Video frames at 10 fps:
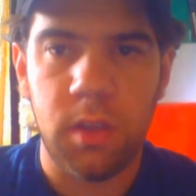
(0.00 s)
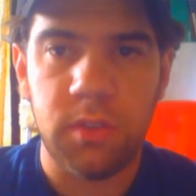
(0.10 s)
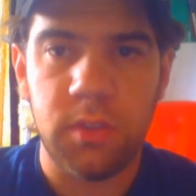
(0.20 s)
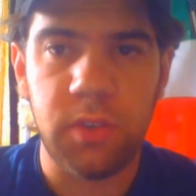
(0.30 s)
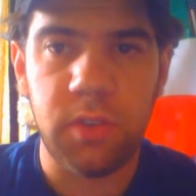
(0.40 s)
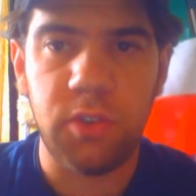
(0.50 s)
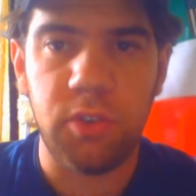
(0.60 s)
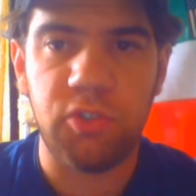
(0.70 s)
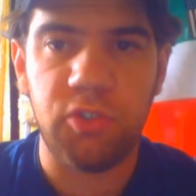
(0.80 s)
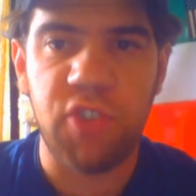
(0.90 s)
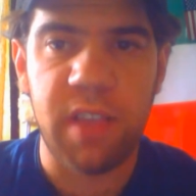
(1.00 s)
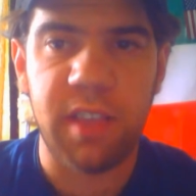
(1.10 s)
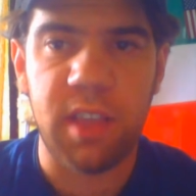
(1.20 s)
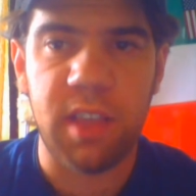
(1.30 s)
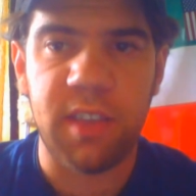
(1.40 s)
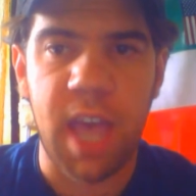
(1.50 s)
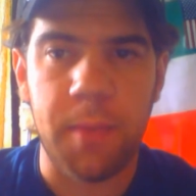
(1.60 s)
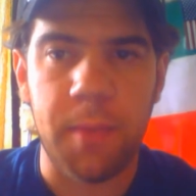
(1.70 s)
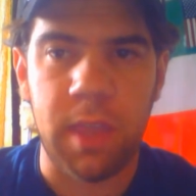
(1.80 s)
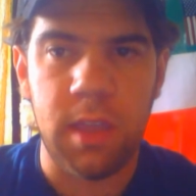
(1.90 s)
Sisters Jesse and
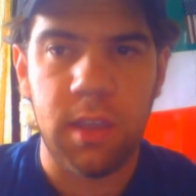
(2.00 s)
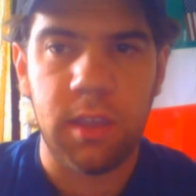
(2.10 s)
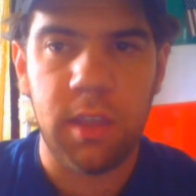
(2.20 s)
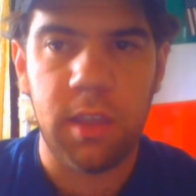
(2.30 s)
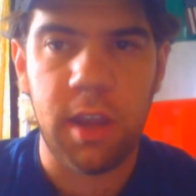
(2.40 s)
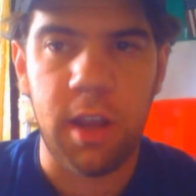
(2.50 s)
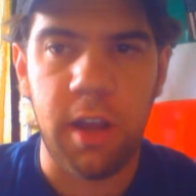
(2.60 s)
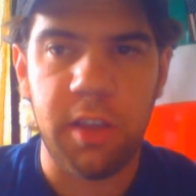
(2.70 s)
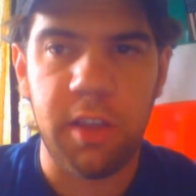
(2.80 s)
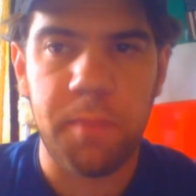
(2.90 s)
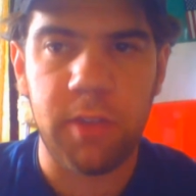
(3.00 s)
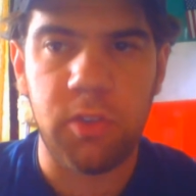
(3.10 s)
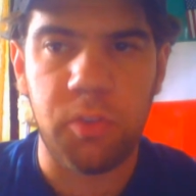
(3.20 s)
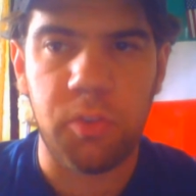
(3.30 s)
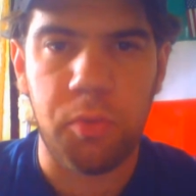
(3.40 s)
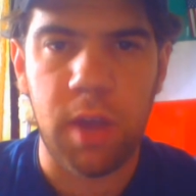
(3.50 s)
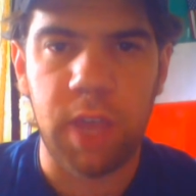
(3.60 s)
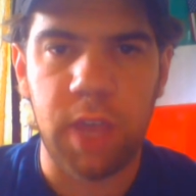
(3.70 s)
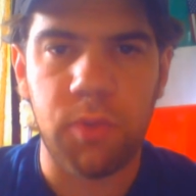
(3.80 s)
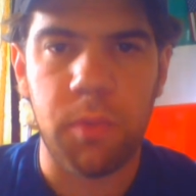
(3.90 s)
Gabby get an unexpected
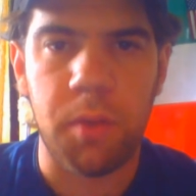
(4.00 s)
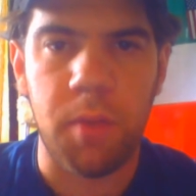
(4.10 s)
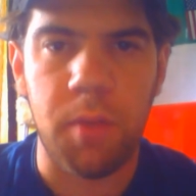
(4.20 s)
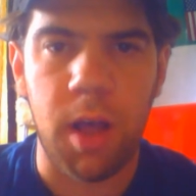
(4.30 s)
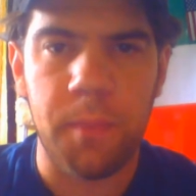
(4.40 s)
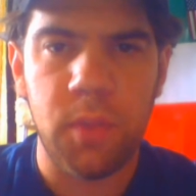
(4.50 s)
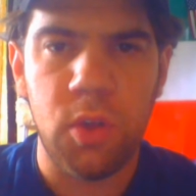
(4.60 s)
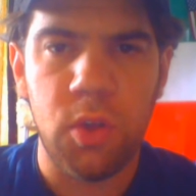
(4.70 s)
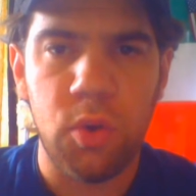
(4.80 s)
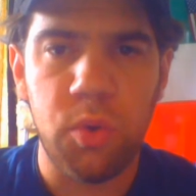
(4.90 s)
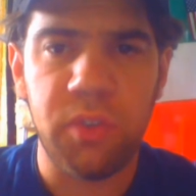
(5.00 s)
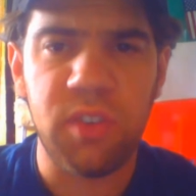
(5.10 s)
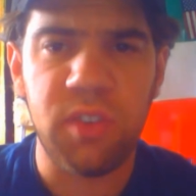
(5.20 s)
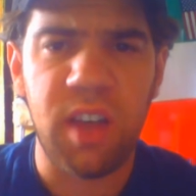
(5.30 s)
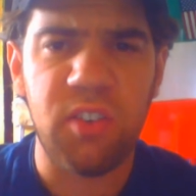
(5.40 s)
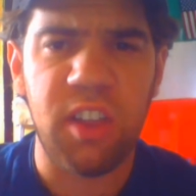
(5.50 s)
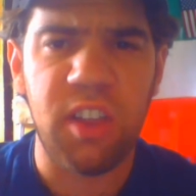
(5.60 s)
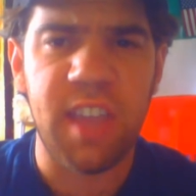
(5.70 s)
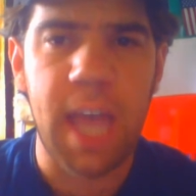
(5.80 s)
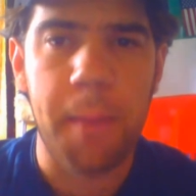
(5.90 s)
surprise from their mom, who is not
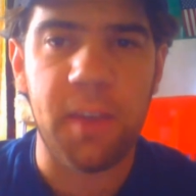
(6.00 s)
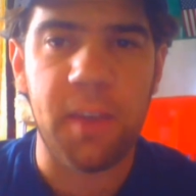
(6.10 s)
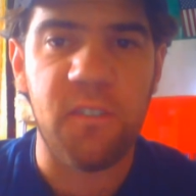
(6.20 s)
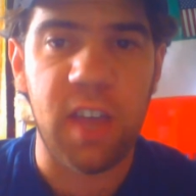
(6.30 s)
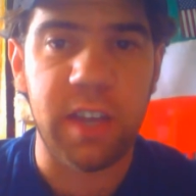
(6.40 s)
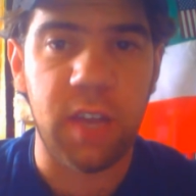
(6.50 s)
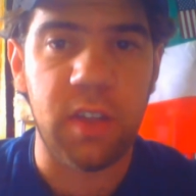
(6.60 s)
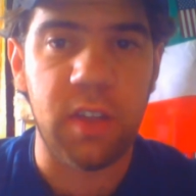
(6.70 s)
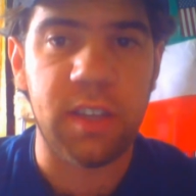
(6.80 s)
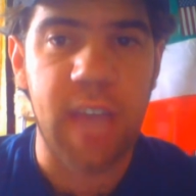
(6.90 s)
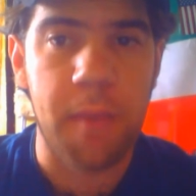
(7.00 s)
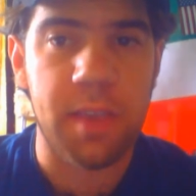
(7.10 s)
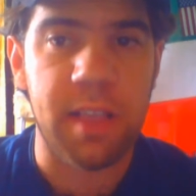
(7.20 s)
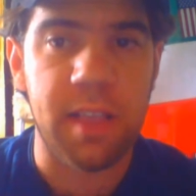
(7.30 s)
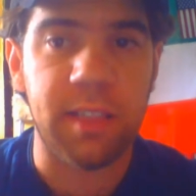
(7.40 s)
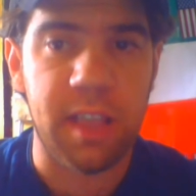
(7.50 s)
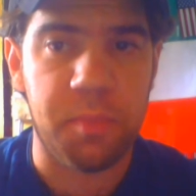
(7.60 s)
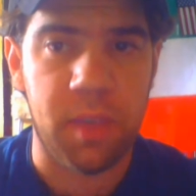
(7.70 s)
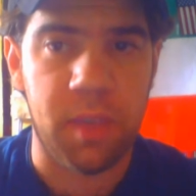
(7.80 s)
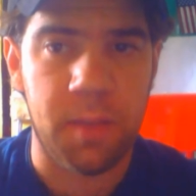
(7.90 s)
really happy to find out that Gabby is a
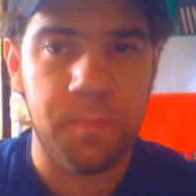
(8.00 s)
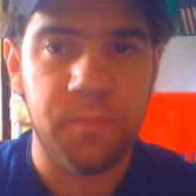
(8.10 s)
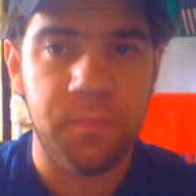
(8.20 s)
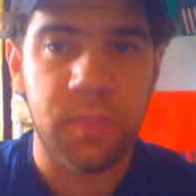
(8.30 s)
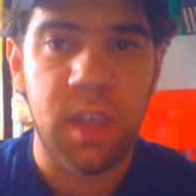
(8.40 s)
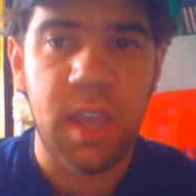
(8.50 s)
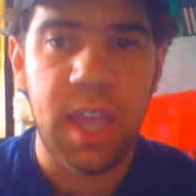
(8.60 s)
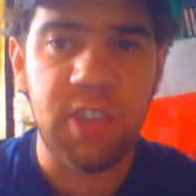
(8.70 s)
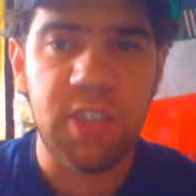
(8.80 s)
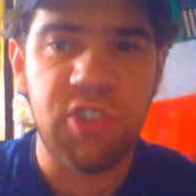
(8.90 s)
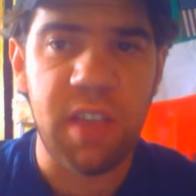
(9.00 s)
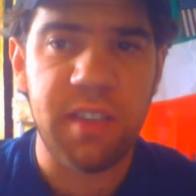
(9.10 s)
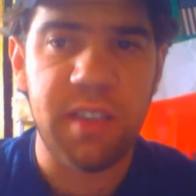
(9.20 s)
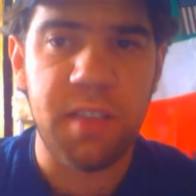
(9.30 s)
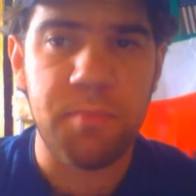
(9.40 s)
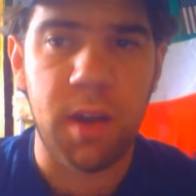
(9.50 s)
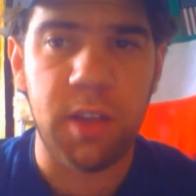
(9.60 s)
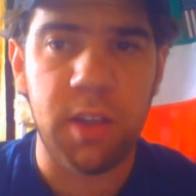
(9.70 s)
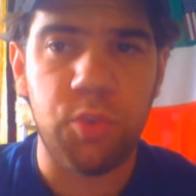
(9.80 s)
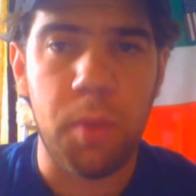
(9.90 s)
lesbian, and Jesse is
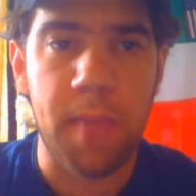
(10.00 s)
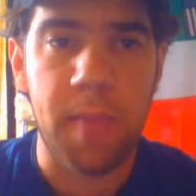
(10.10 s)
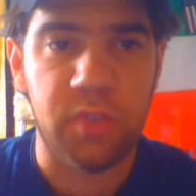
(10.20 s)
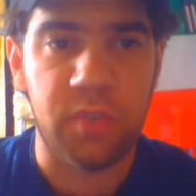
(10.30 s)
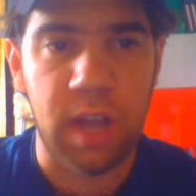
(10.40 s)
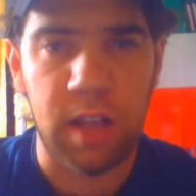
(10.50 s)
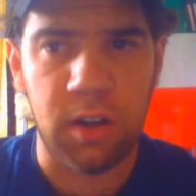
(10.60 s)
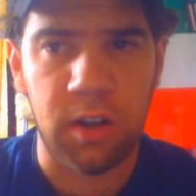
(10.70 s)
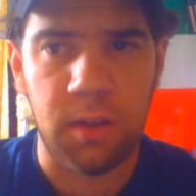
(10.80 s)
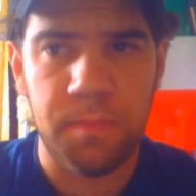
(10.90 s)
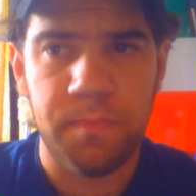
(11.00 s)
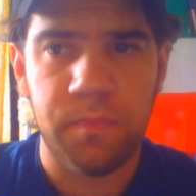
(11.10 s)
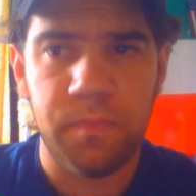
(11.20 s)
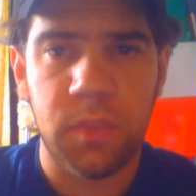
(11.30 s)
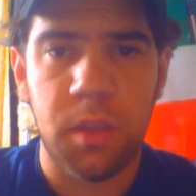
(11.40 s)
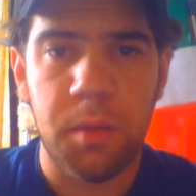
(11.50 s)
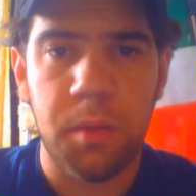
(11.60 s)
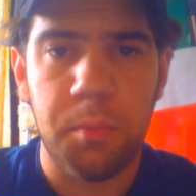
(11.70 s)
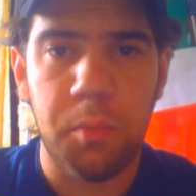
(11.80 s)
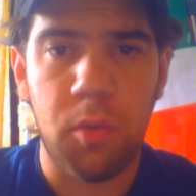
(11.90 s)
married to a man of color.
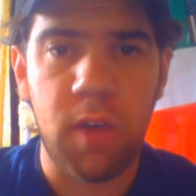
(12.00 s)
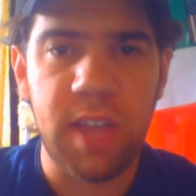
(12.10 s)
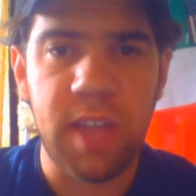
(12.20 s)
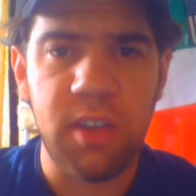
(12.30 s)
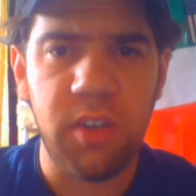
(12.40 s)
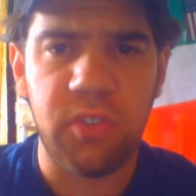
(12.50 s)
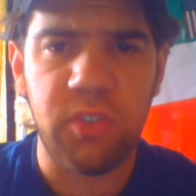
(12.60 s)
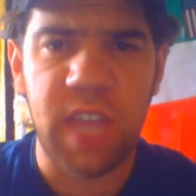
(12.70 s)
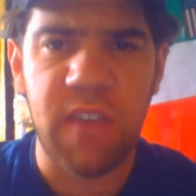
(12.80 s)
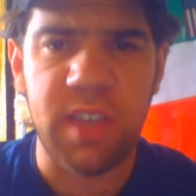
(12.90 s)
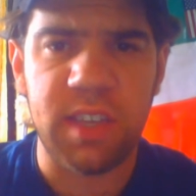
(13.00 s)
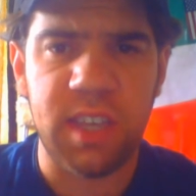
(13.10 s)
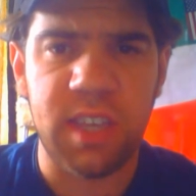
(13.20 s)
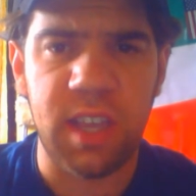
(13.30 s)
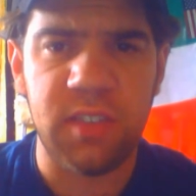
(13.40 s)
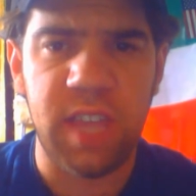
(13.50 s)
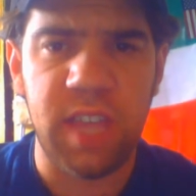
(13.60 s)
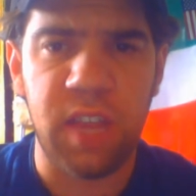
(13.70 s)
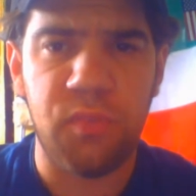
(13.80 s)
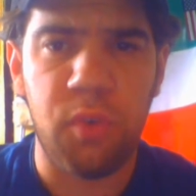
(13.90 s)
Miranda doesn't have any kids
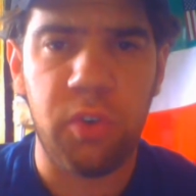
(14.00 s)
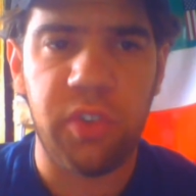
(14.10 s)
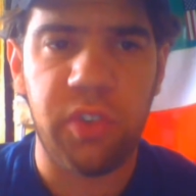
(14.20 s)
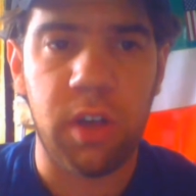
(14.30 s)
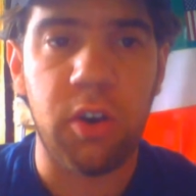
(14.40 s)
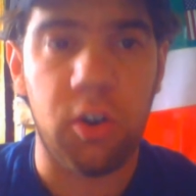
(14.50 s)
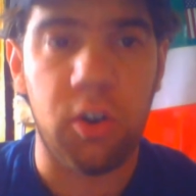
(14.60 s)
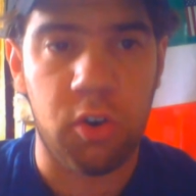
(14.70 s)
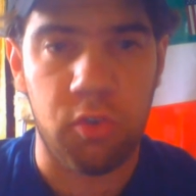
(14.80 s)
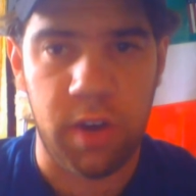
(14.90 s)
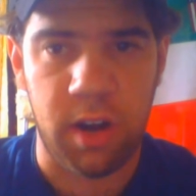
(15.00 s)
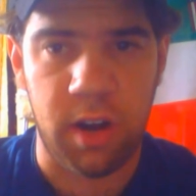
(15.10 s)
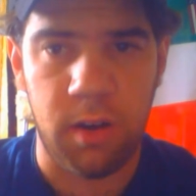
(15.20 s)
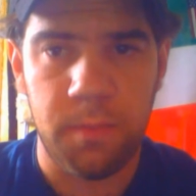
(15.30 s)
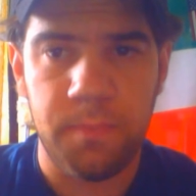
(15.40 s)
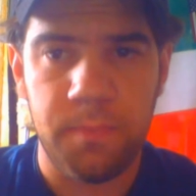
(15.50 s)
and is focusing on her career.